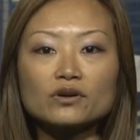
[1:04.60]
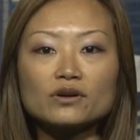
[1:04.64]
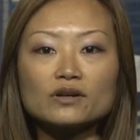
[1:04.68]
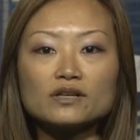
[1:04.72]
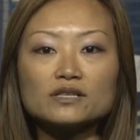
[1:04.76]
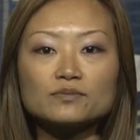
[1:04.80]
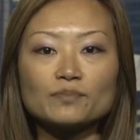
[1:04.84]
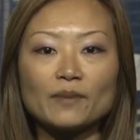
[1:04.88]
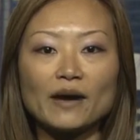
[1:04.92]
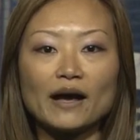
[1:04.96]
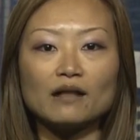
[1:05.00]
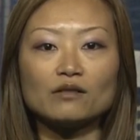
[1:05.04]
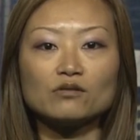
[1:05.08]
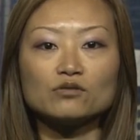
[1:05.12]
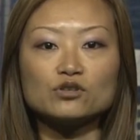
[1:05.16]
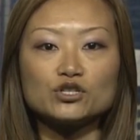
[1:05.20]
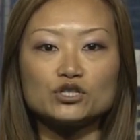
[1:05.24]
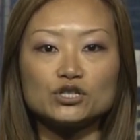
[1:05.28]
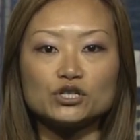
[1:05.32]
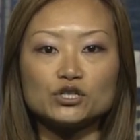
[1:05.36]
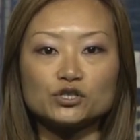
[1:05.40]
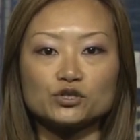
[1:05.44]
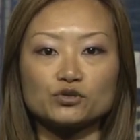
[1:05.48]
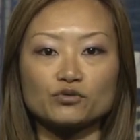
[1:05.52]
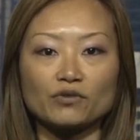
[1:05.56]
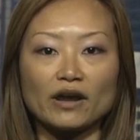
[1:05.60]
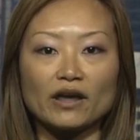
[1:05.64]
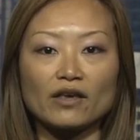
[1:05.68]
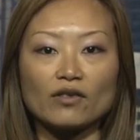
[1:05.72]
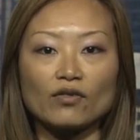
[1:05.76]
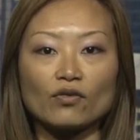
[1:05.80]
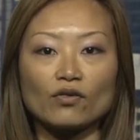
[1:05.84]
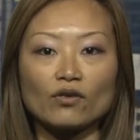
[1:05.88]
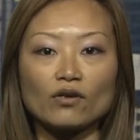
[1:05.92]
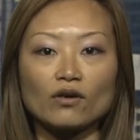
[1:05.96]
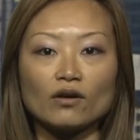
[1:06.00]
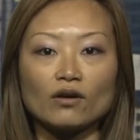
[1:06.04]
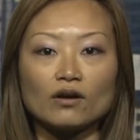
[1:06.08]
its balance sheet
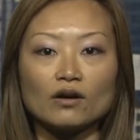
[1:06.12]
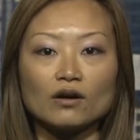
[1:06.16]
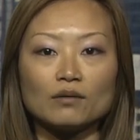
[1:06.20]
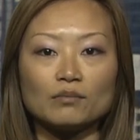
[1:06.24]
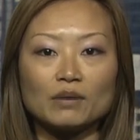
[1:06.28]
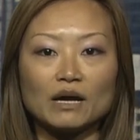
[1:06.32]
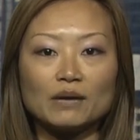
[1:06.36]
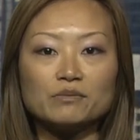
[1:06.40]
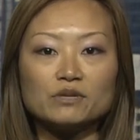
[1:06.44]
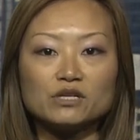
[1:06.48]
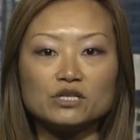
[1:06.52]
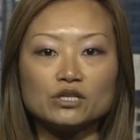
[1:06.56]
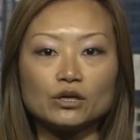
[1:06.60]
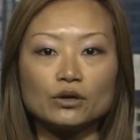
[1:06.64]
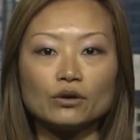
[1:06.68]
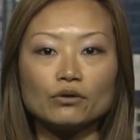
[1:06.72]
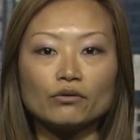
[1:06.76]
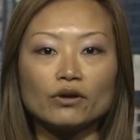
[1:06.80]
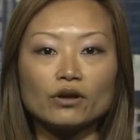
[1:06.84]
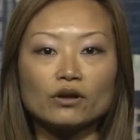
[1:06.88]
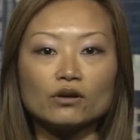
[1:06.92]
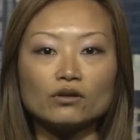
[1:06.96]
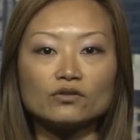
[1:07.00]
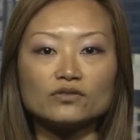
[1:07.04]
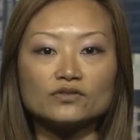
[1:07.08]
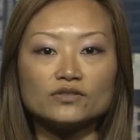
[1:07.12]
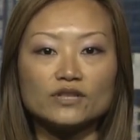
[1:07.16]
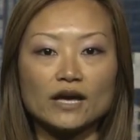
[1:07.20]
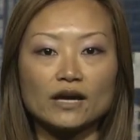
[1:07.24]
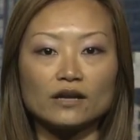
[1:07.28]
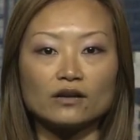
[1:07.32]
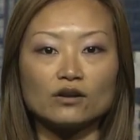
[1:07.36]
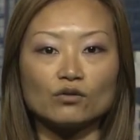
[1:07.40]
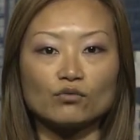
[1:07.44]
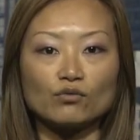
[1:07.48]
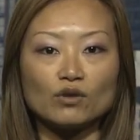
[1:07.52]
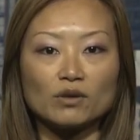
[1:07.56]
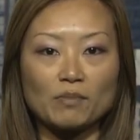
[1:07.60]
strength by material
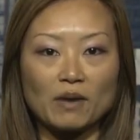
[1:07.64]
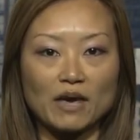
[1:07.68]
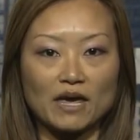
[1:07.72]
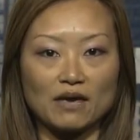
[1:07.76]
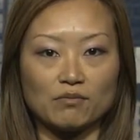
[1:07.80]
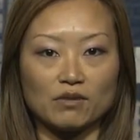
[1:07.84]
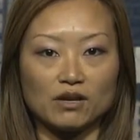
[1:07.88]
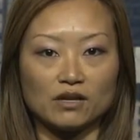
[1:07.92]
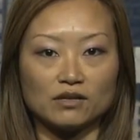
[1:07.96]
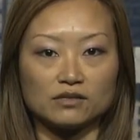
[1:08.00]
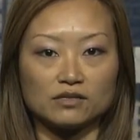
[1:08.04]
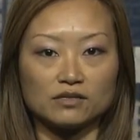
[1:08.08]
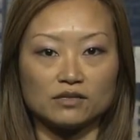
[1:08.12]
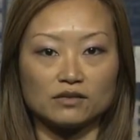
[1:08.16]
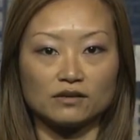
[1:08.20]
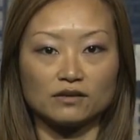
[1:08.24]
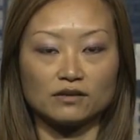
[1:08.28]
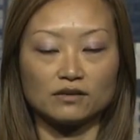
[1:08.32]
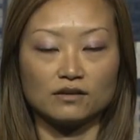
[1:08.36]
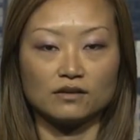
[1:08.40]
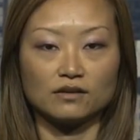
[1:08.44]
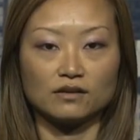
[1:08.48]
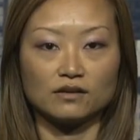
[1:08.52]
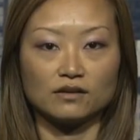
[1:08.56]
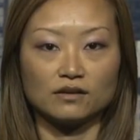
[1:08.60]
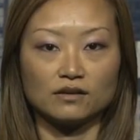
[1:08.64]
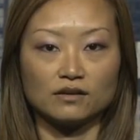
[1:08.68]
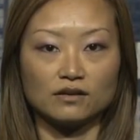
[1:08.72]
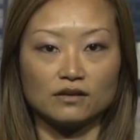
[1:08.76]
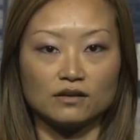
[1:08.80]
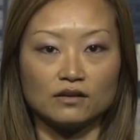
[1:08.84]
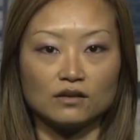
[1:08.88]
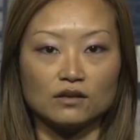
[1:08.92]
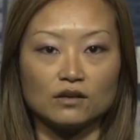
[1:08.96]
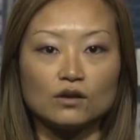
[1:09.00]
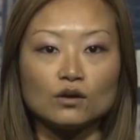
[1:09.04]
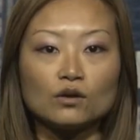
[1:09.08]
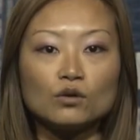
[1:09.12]
debt repayment.
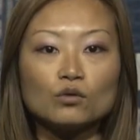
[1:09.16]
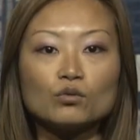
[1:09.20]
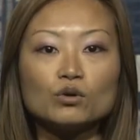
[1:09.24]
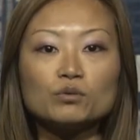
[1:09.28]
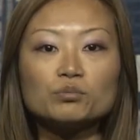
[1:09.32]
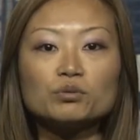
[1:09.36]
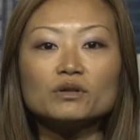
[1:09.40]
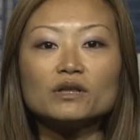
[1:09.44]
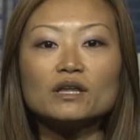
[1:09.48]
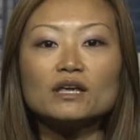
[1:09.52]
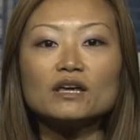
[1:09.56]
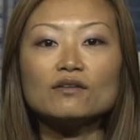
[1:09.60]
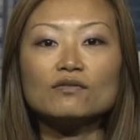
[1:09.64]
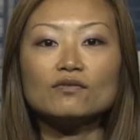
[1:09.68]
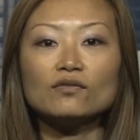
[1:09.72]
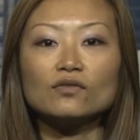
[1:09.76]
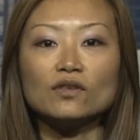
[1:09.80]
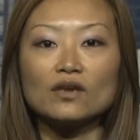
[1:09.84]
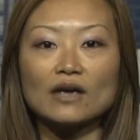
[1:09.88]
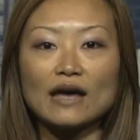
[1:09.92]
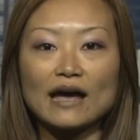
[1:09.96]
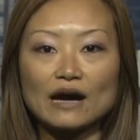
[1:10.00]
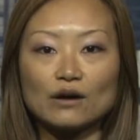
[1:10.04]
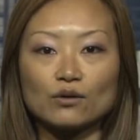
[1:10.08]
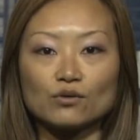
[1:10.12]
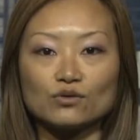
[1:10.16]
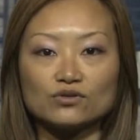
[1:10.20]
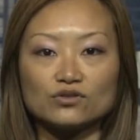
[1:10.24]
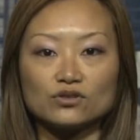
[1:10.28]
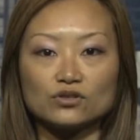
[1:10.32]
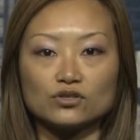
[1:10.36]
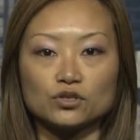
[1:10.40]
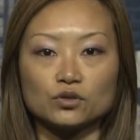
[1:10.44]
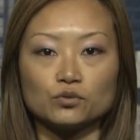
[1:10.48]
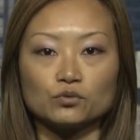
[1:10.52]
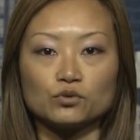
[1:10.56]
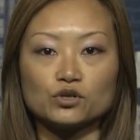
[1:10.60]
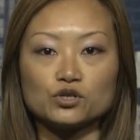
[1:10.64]
We believe the
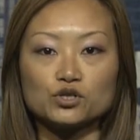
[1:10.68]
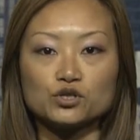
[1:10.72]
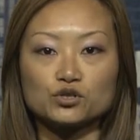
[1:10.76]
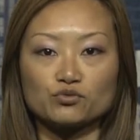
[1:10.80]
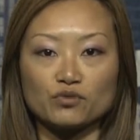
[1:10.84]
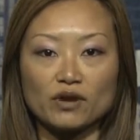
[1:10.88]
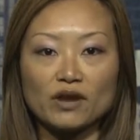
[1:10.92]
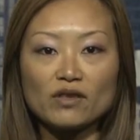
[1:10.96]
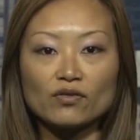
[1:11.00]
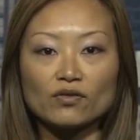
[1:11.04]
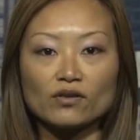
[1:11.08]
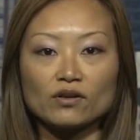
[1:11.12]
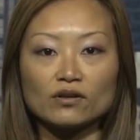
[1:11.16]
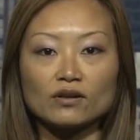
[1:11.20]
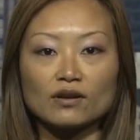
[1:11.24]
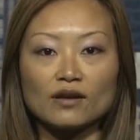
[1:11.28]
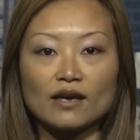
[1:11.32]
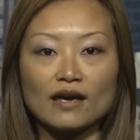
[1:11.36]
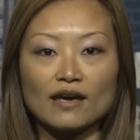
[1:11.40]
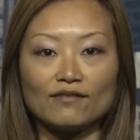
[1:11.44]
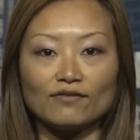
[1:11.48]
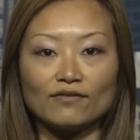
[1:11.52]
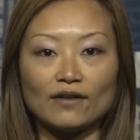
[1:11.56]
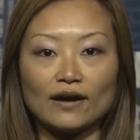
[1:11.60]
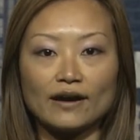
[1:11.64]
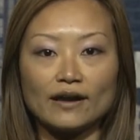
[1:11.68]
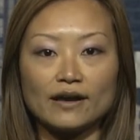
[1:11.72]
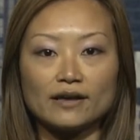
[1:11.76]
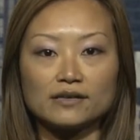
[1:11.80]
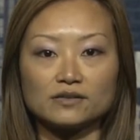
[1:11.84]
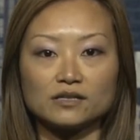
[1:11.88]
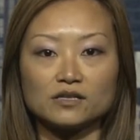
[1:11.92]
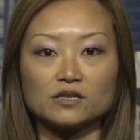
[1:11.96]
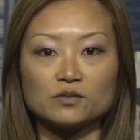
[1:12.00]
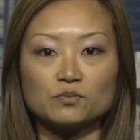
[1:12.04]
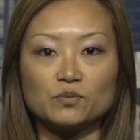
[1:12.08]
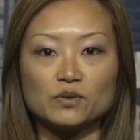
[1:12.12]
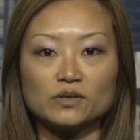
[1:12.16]
acquisition will strengthen
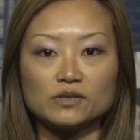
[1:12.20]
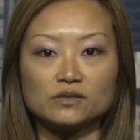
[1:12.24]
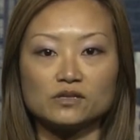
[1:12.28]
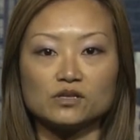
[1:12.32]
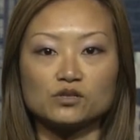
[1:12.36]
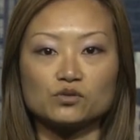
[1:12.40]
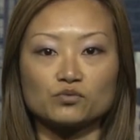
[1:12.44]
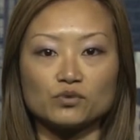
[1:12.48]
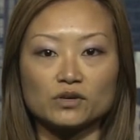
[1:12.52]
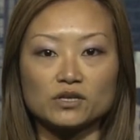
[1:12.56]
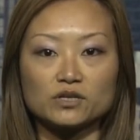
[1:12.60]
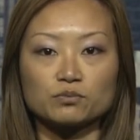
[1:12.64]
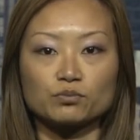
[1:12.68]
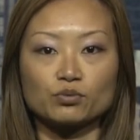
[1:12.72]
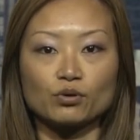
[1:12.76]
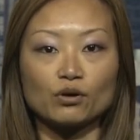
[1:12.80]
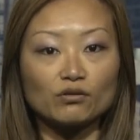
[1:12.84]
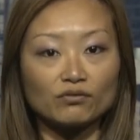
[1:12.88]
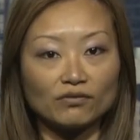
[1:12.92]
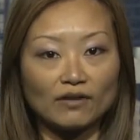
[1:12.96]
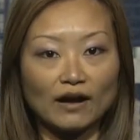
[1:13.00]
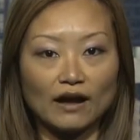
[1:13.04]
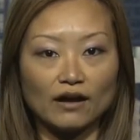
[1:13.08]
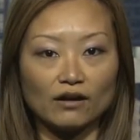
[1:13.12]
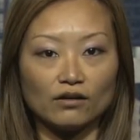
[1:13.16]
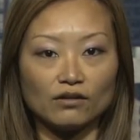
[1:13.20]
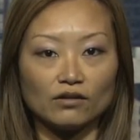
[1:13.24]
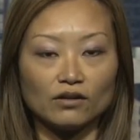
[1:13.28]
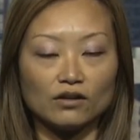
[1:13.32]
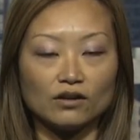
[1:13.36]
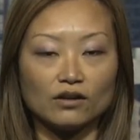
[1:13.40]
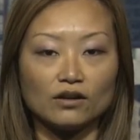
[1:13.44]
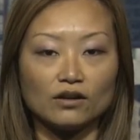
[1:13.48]
FIS's business risk profile.